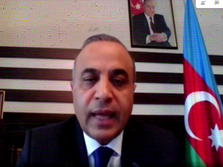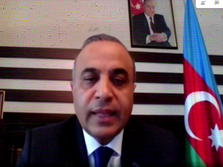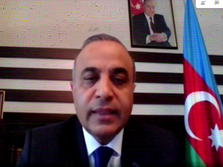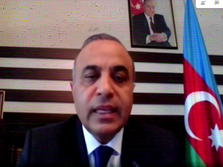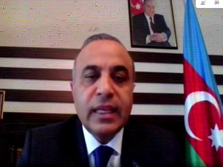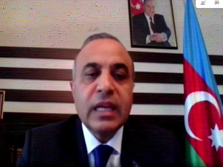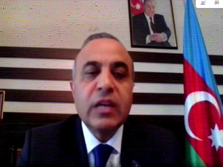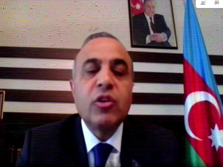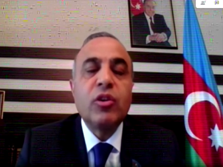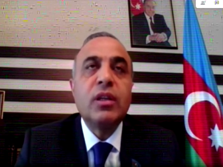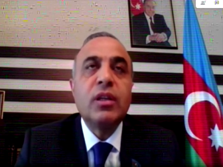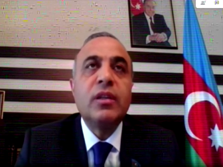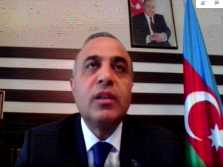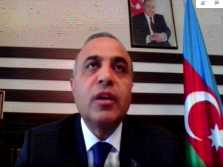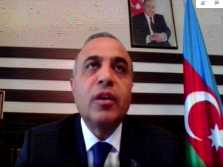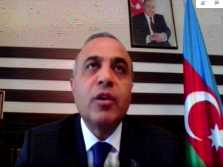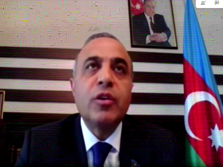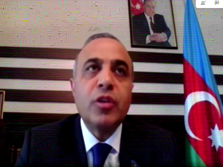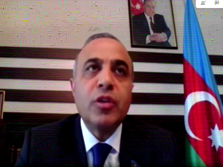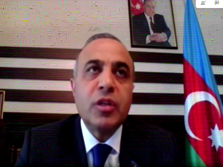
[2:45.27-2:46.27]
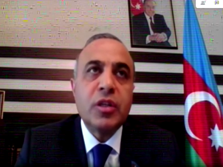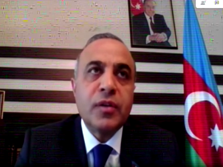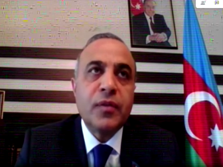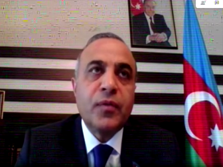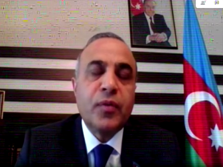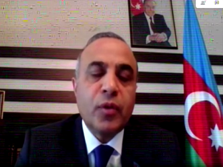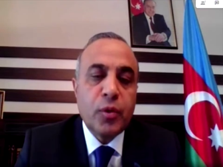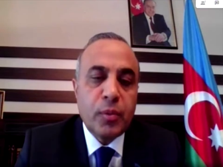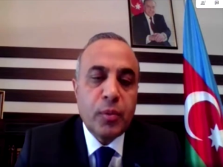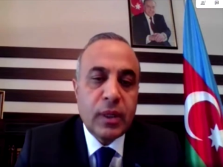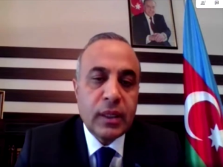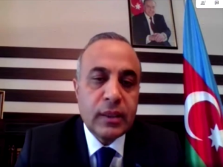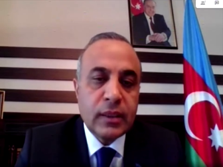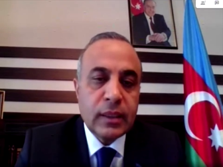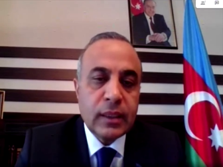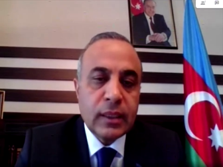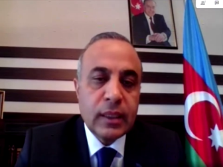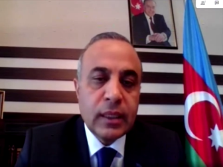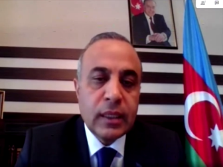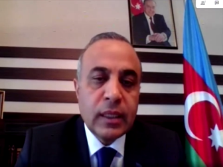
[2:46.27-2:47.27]
and agreed negotiation
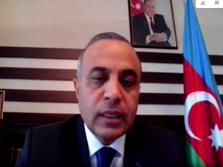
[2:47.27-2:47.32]
format,